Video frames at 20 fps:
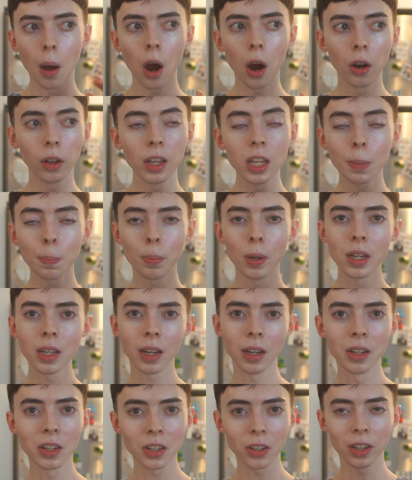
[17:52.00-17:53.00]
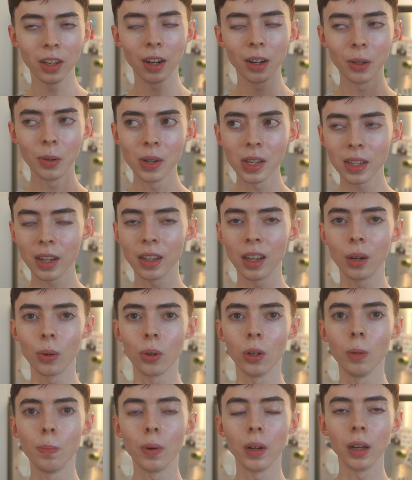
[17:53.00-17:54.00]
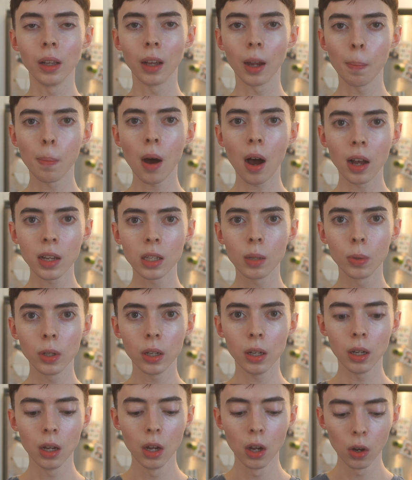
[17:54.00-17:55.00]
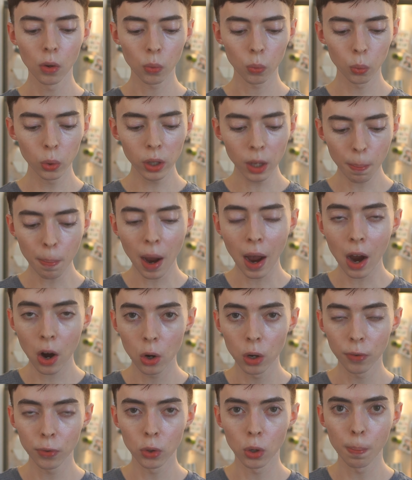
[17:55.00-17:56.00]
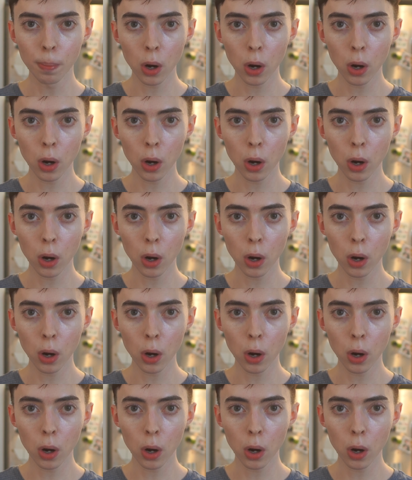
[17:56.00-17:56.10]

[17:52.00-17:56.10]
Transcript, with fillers: or at least potentially, I always say that word, but like possibly really powerful,